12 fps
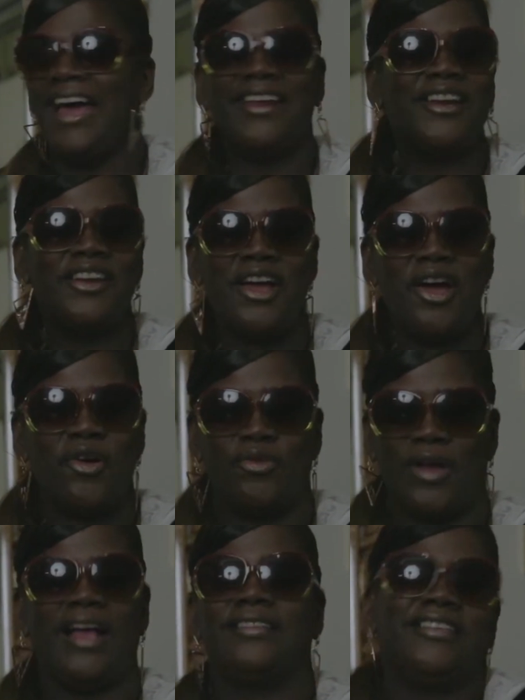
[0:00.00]
I didn't
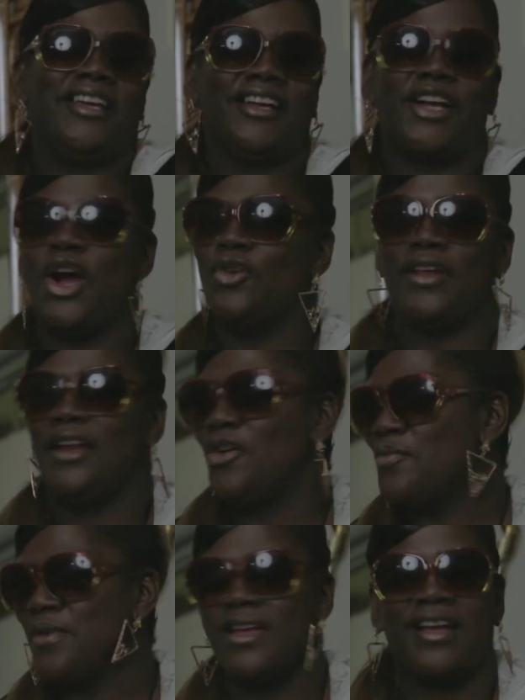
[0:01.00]
know. I said go. That
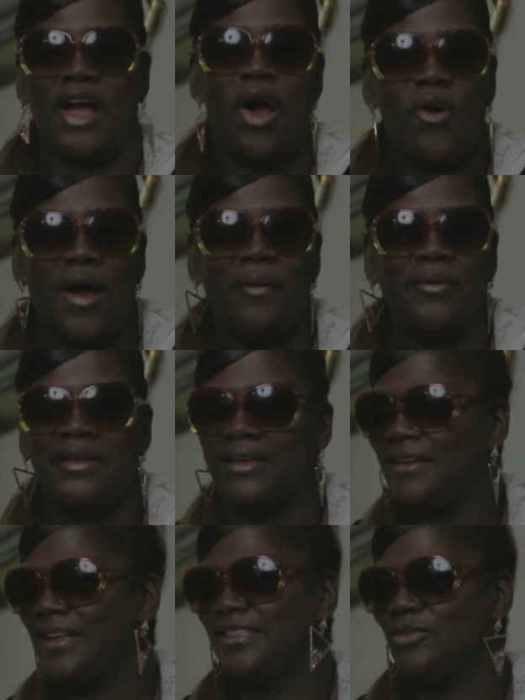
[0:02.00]
don't mean go. I
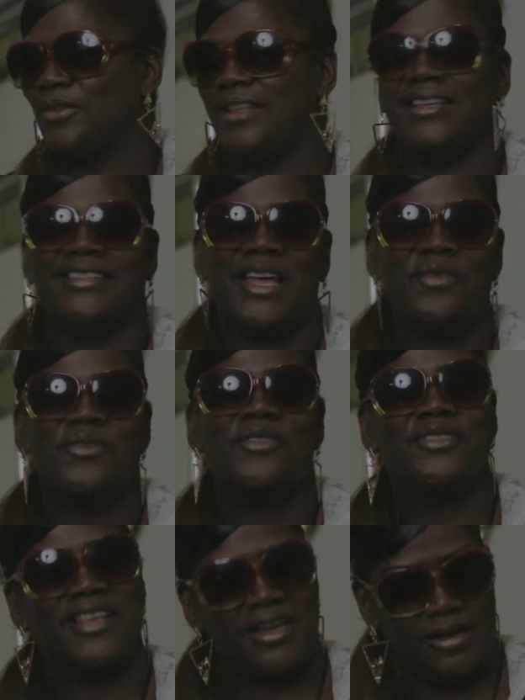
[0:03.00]
mean, that's what they say when
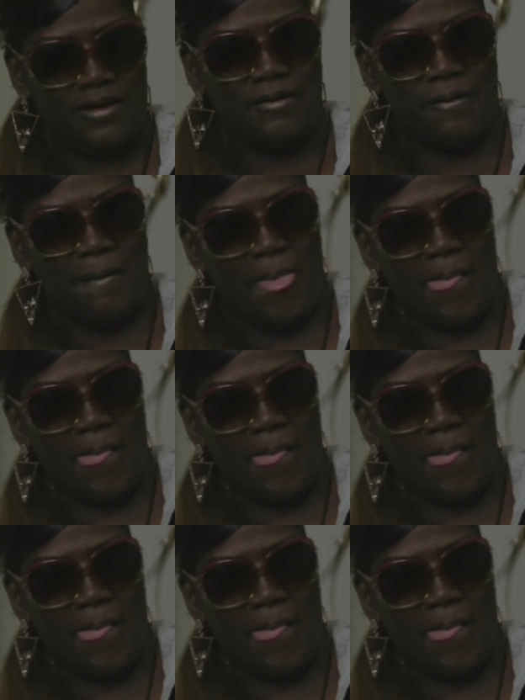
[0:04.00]
you say go,